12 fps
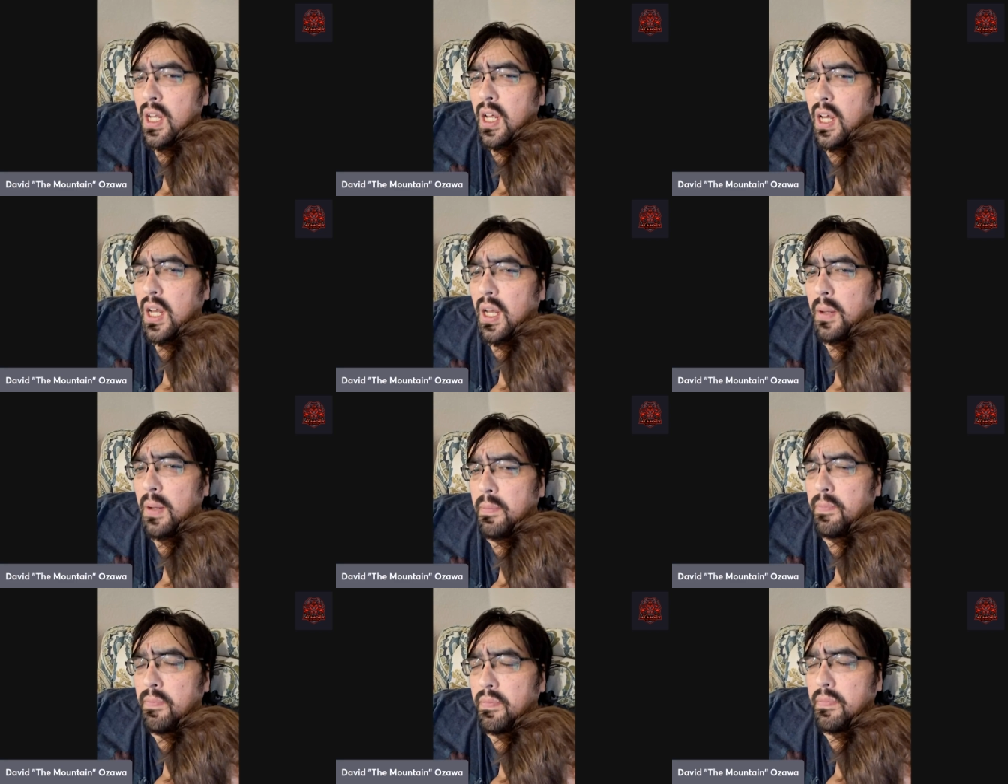
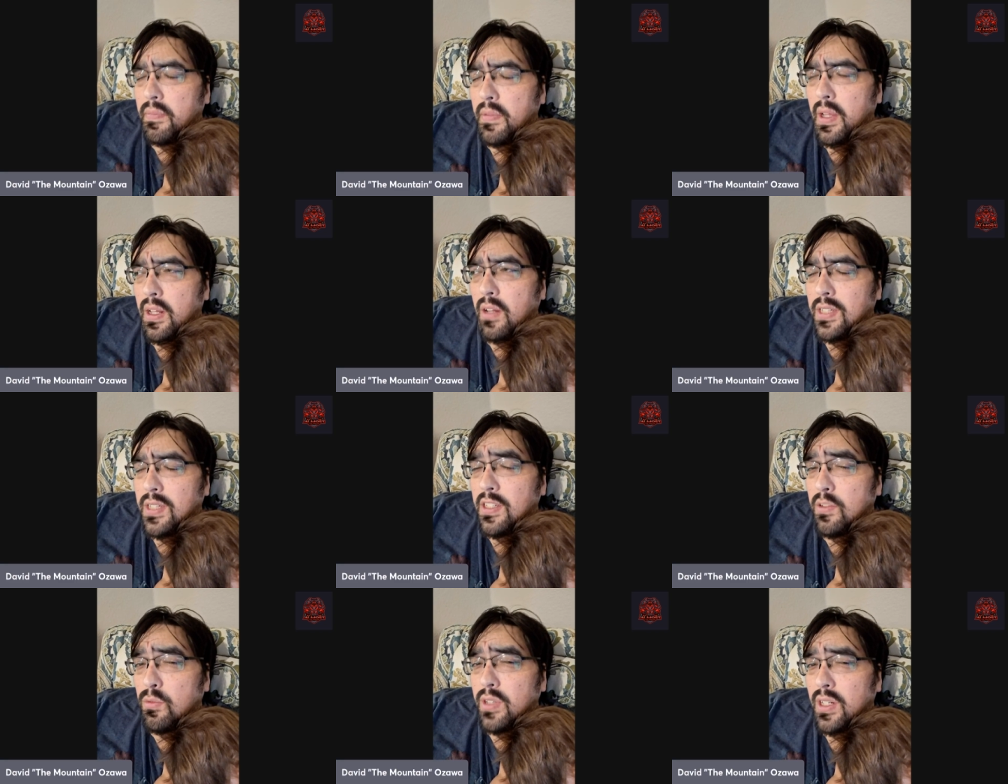And then all of a sudden
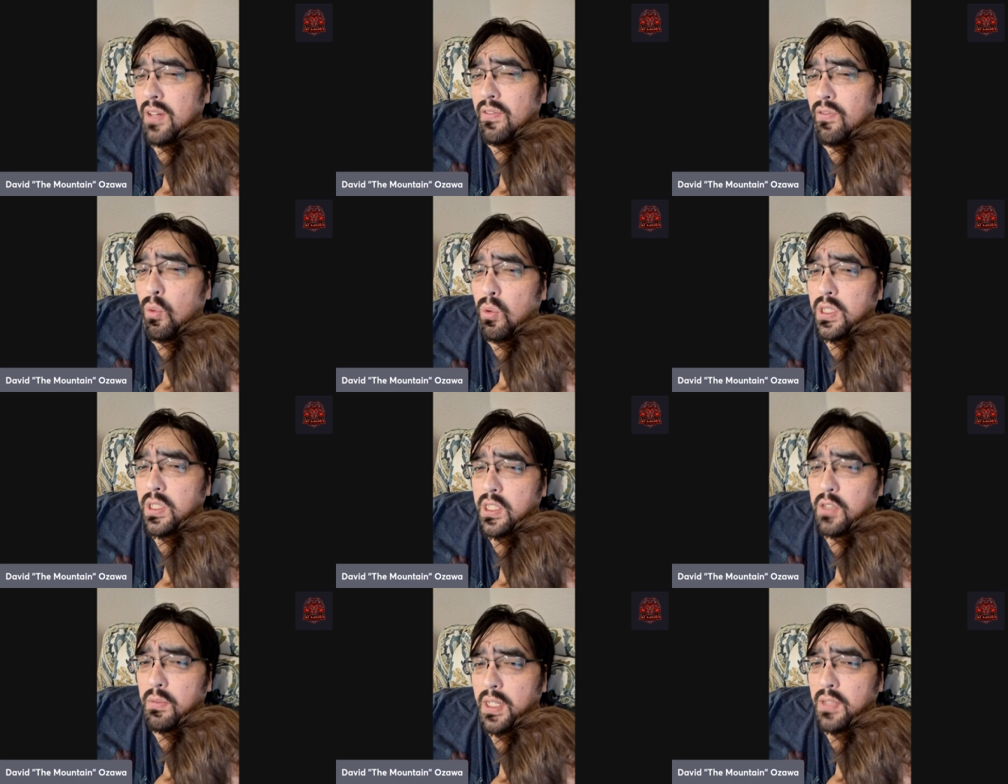you're wounding on 4s because
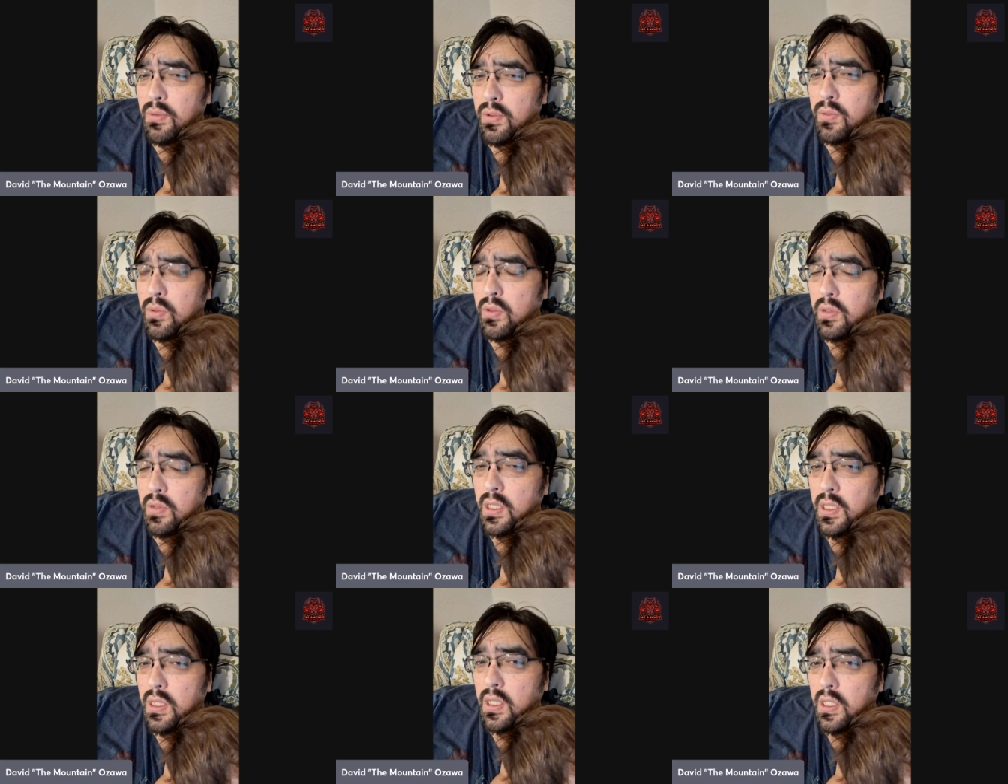they're -1 to wound.
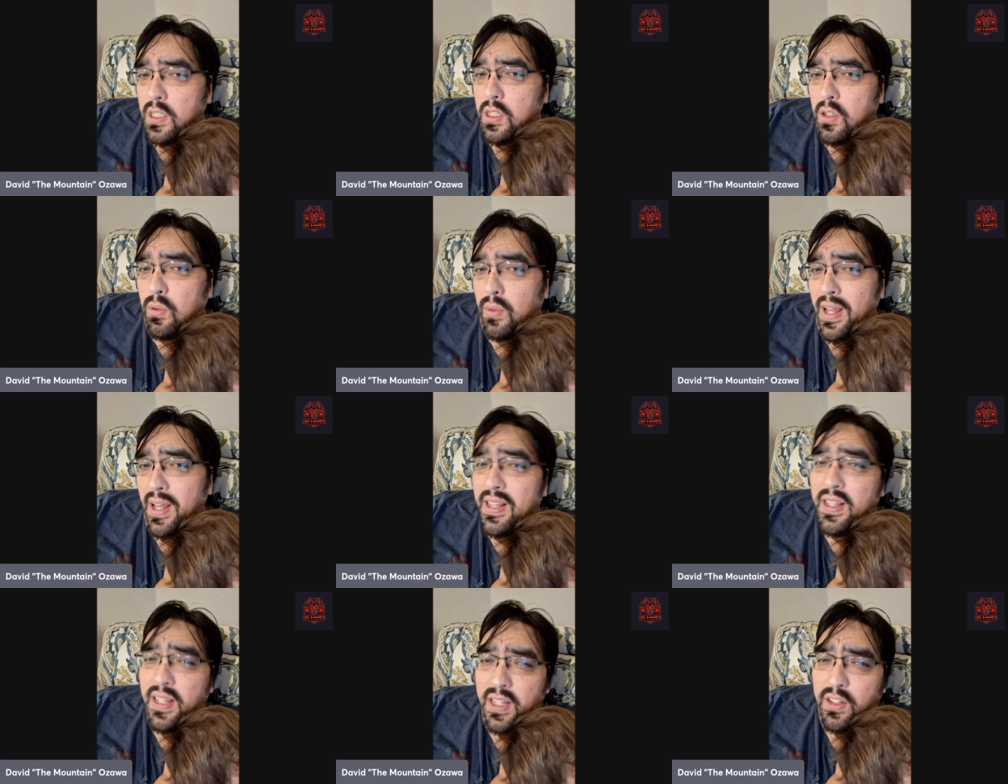So, and
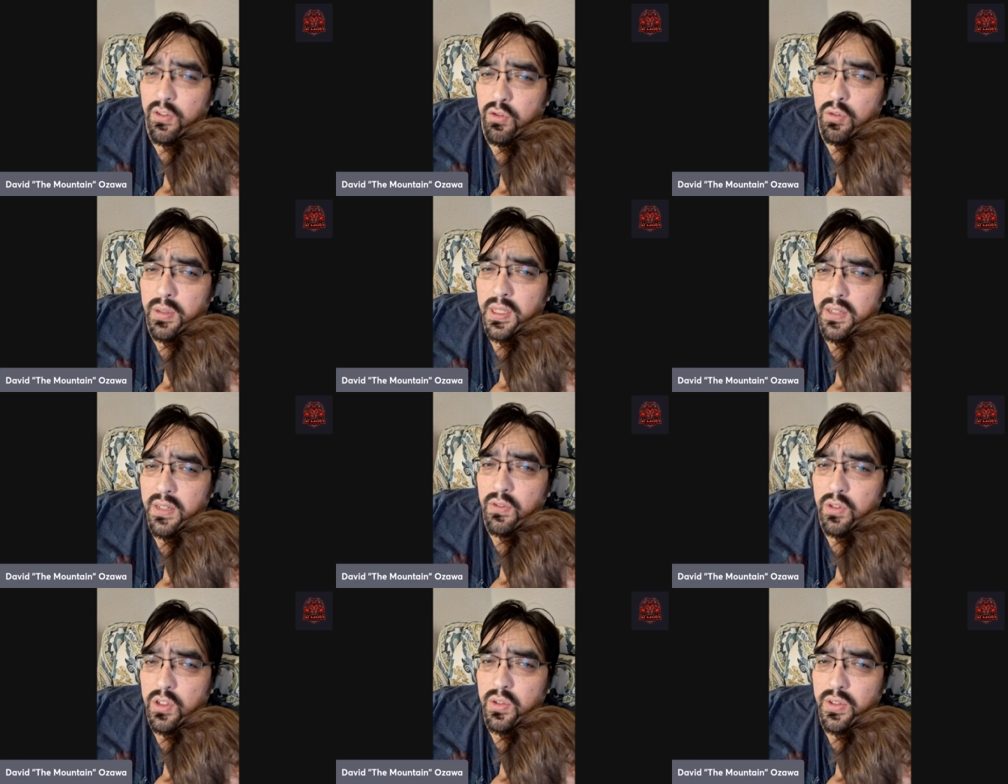then they get their 4+
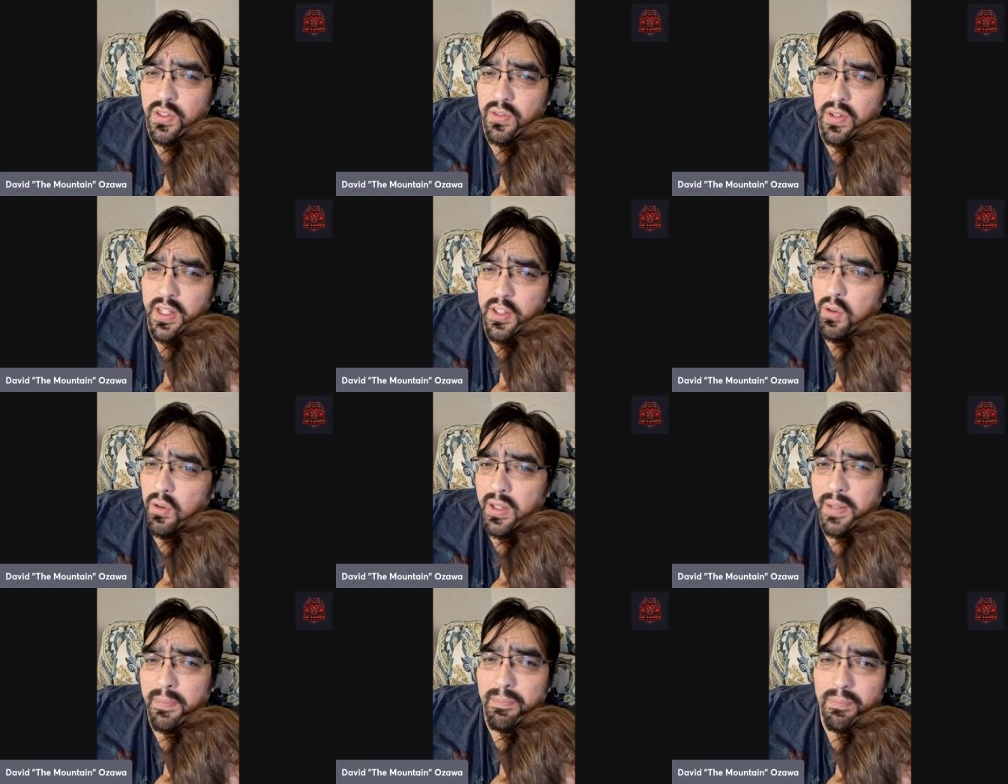symbols. So you
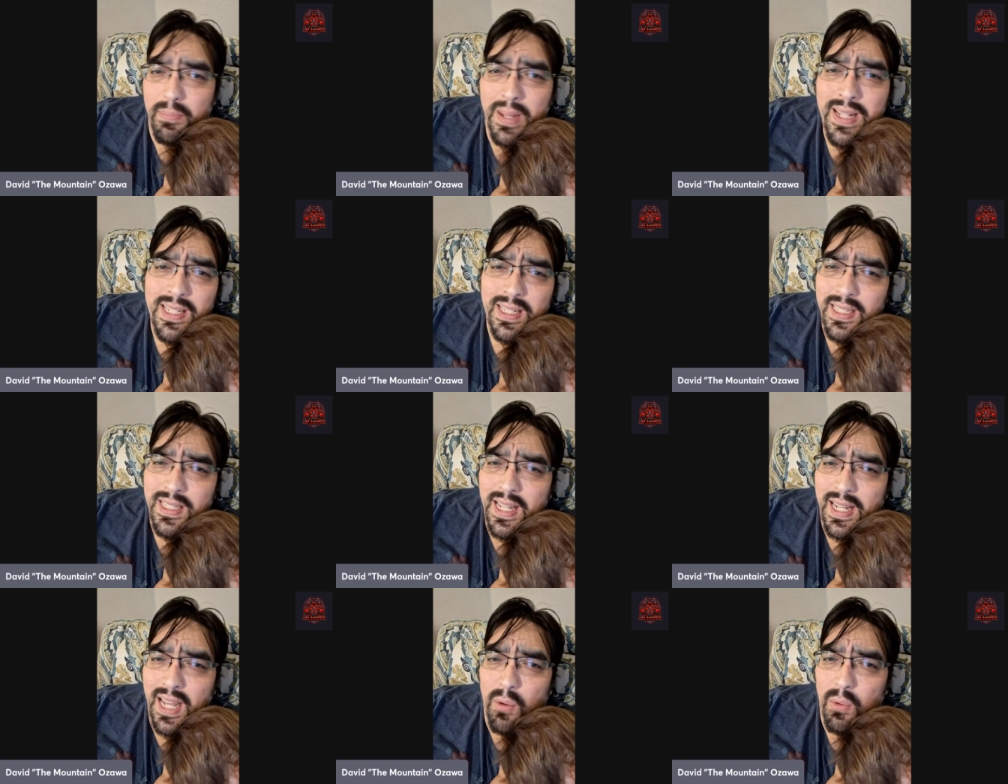only basically
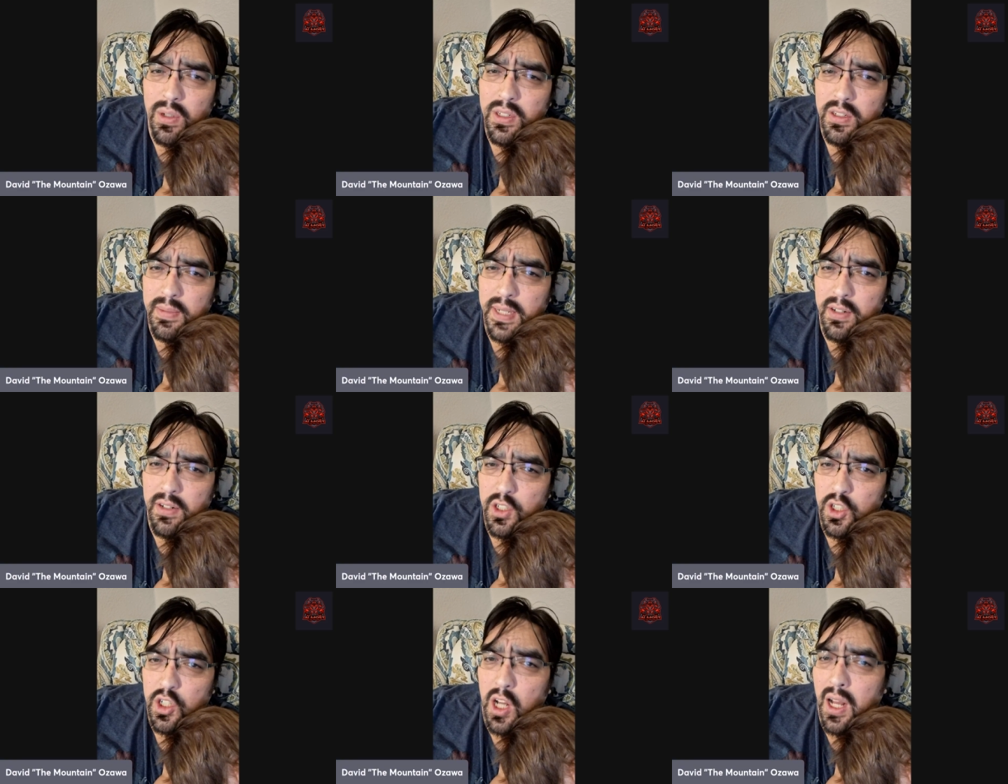take out 1 Terminator
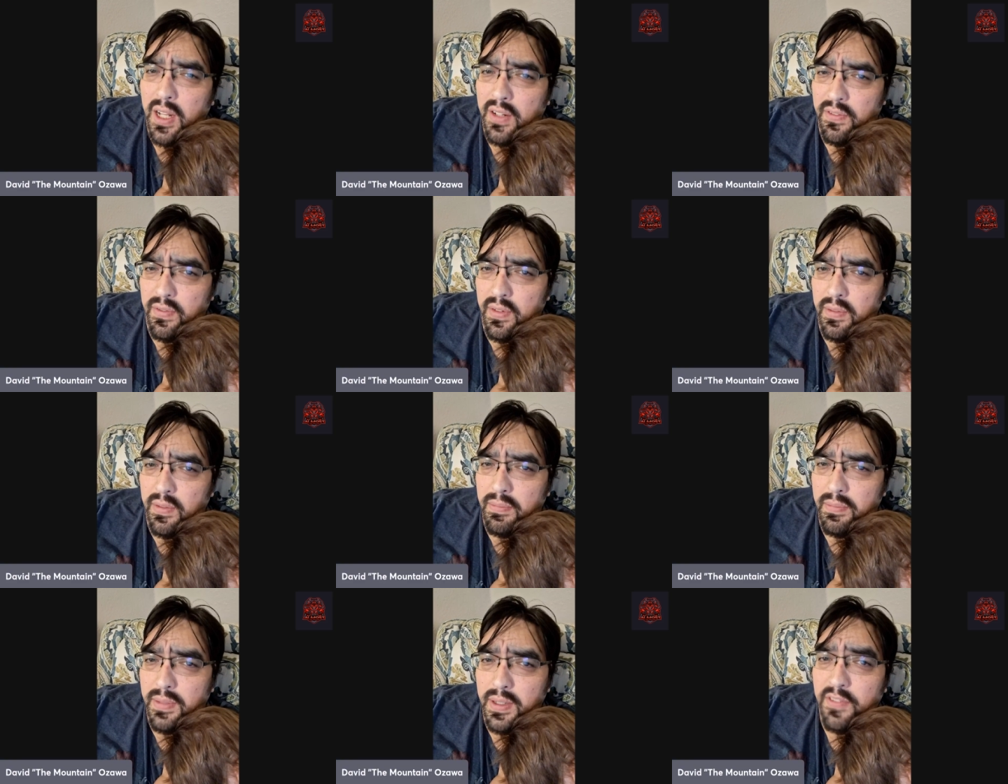shot.
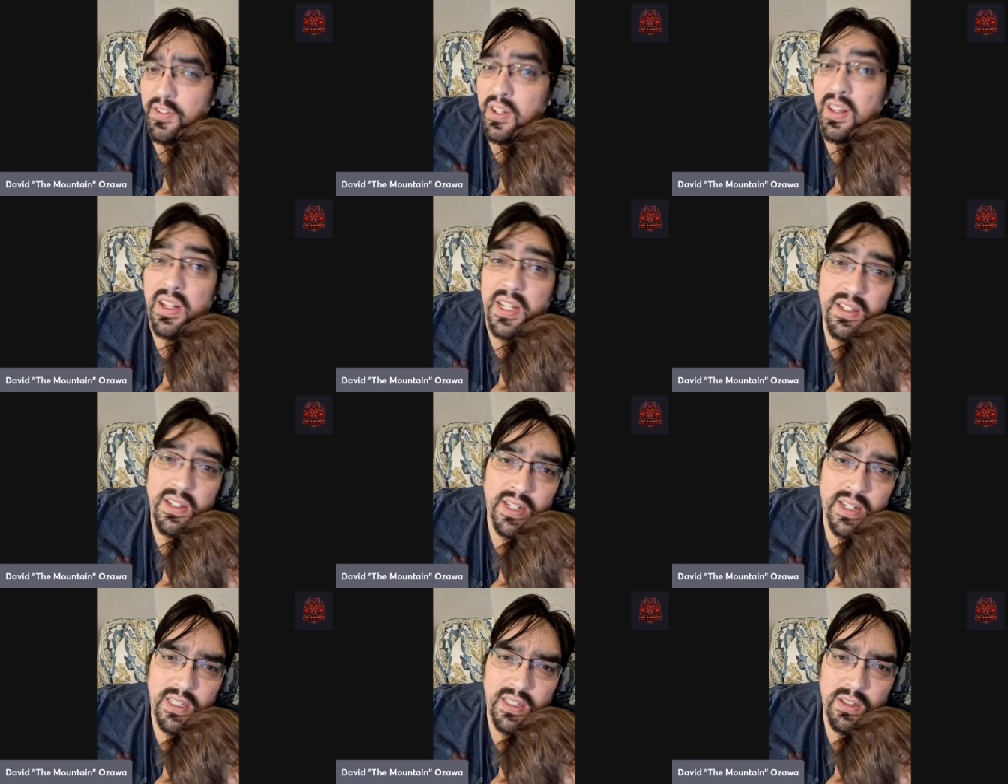If you're lucky, you'll
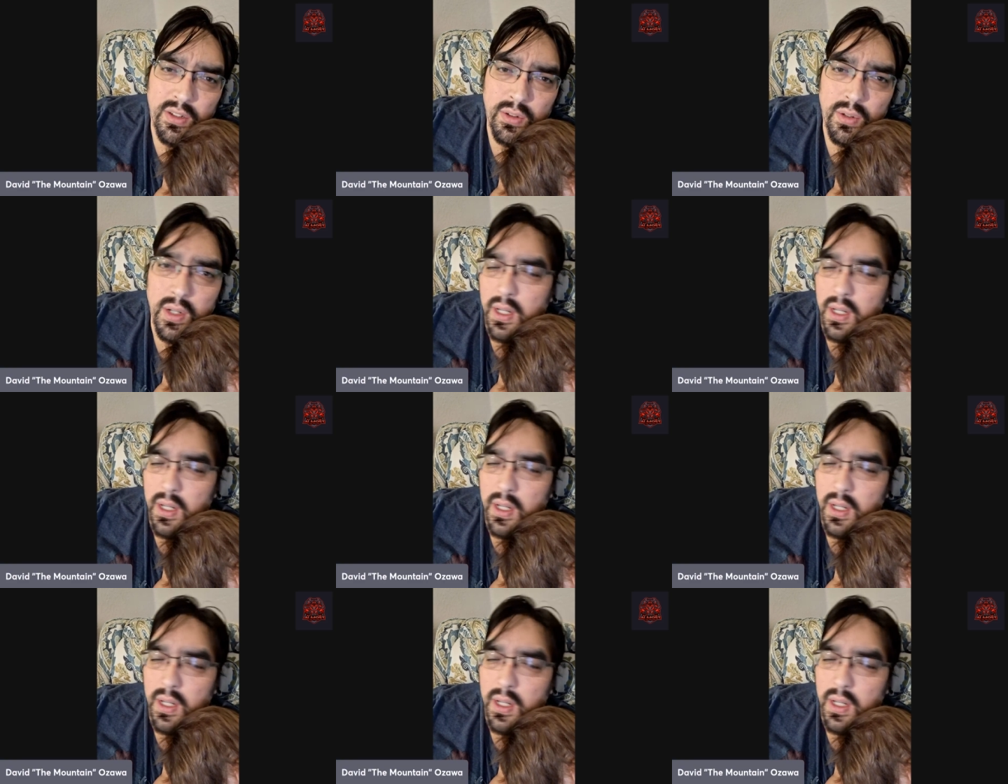get 2.